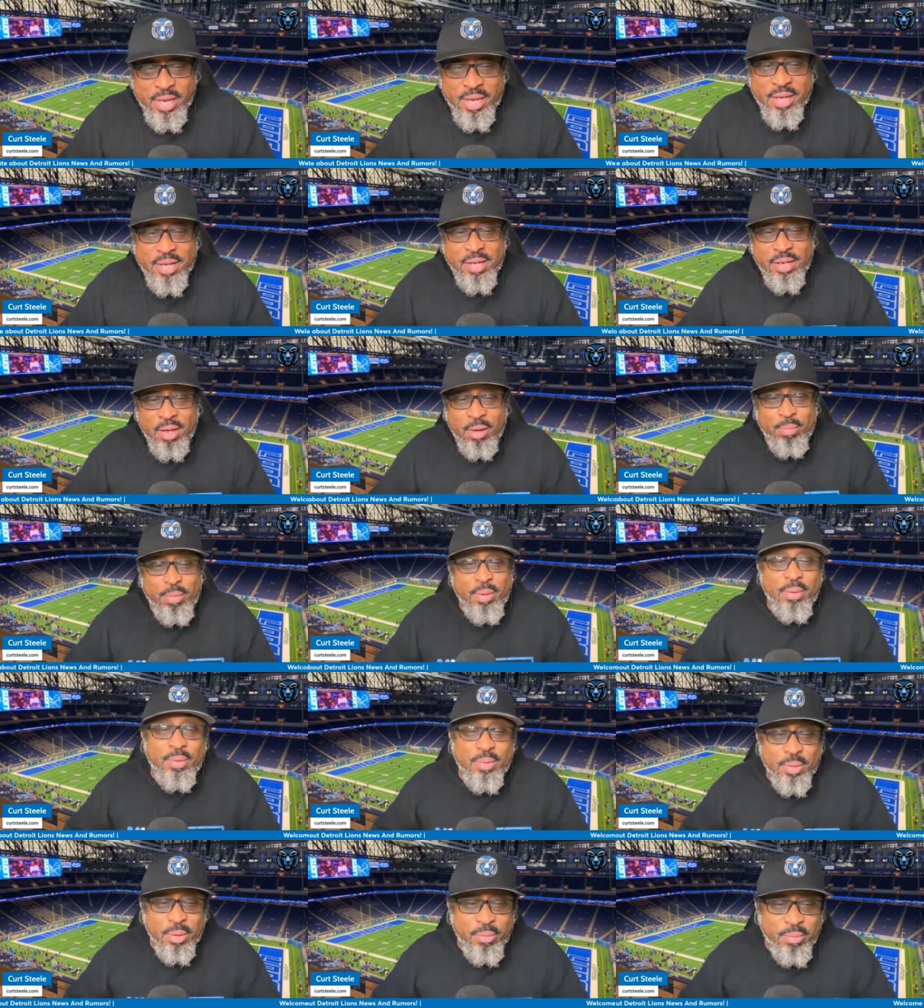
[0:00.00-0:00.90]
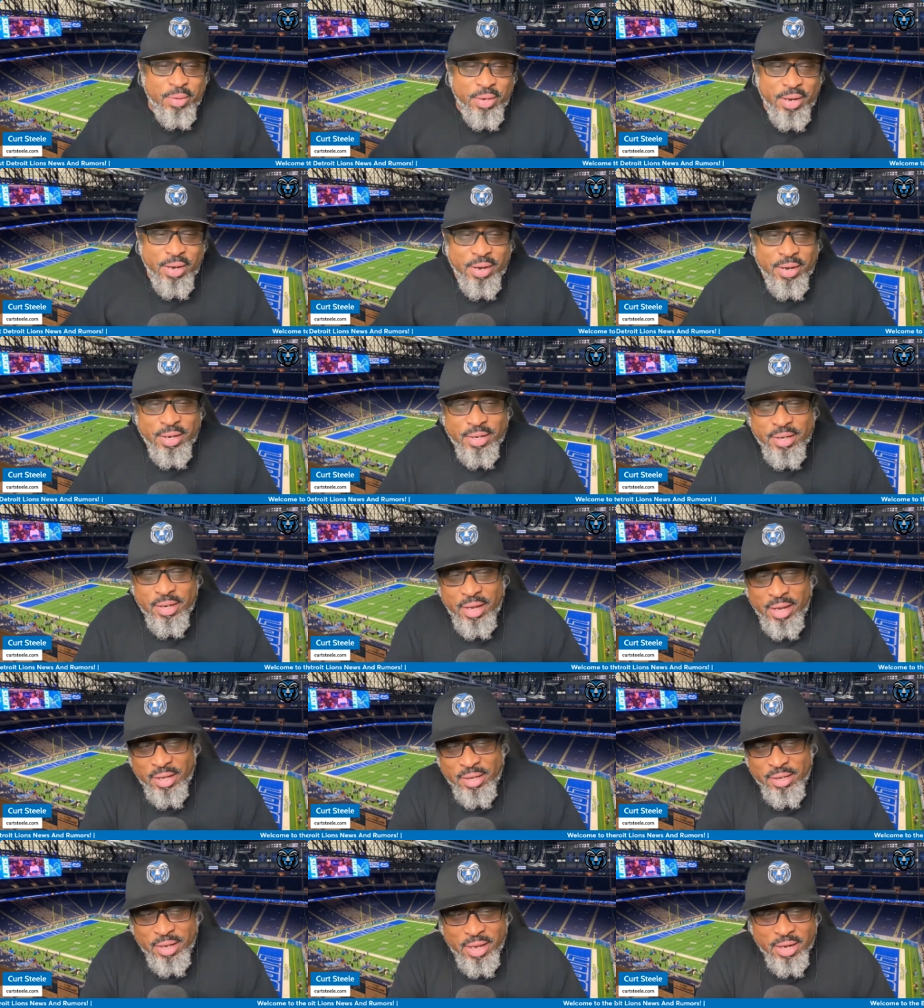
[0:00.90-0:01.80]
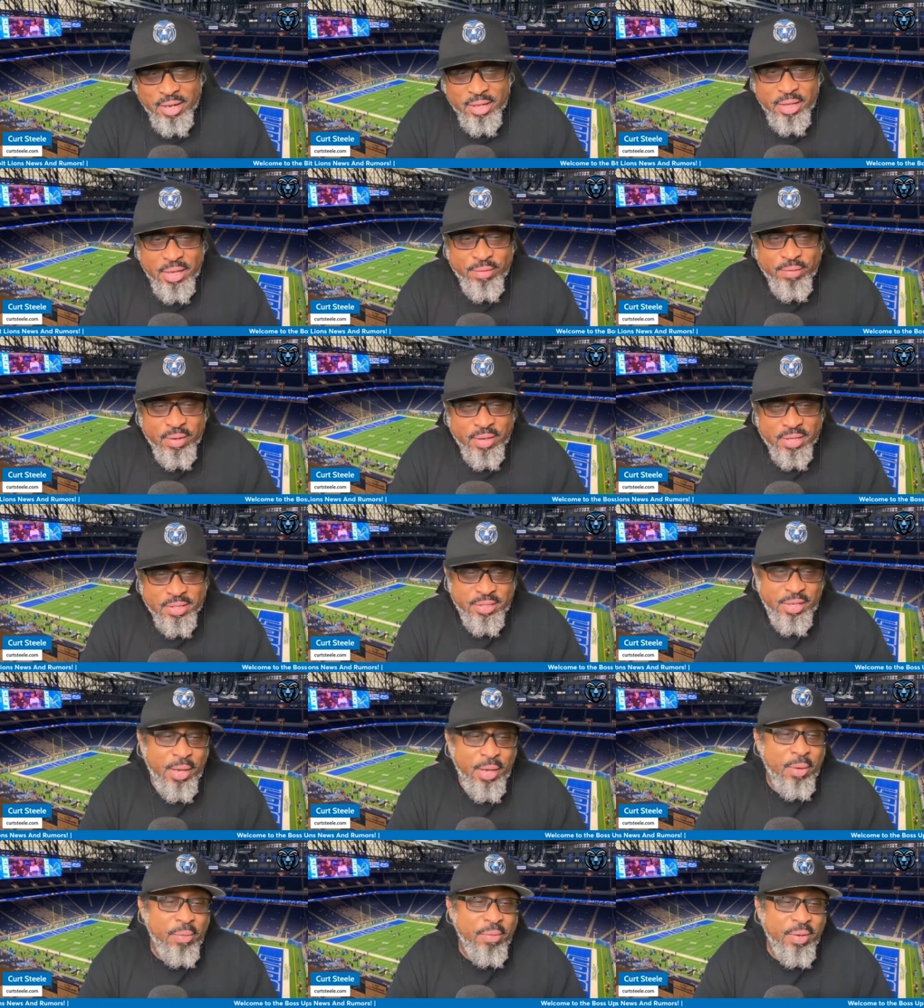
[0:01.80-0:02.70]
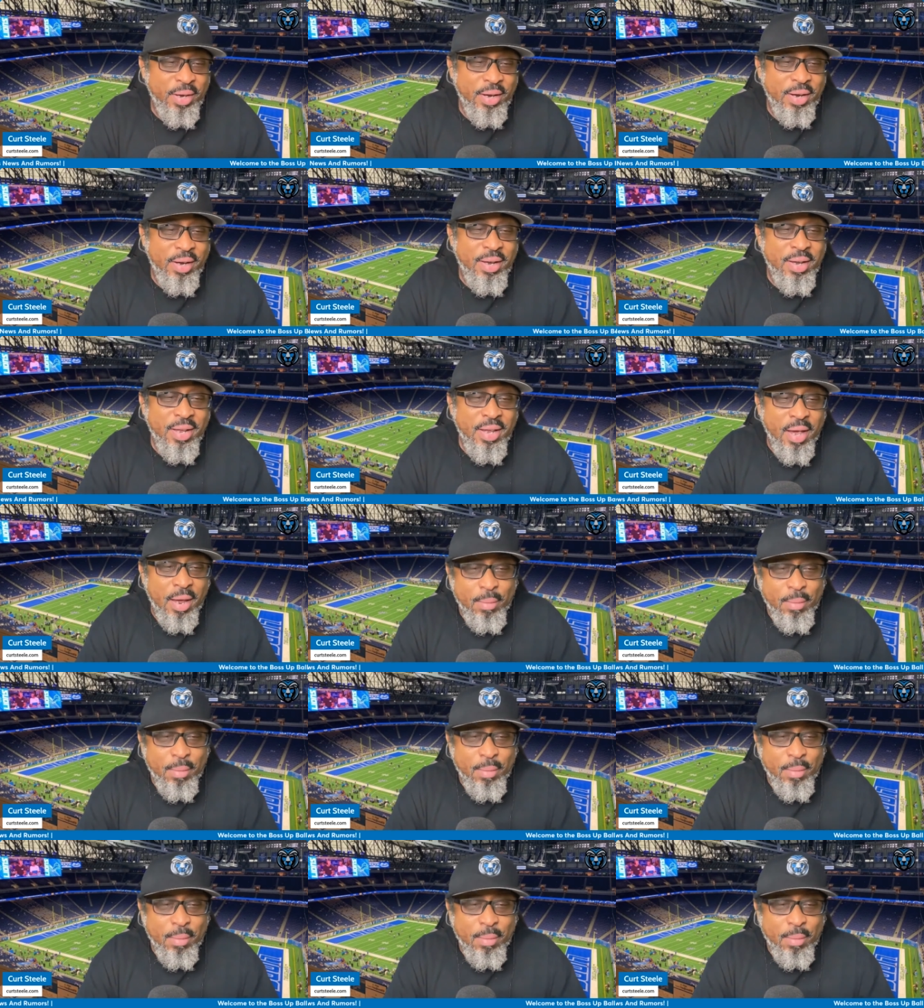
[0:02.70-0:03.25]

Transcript: Eaton W's over there in Cleveland can stay over there.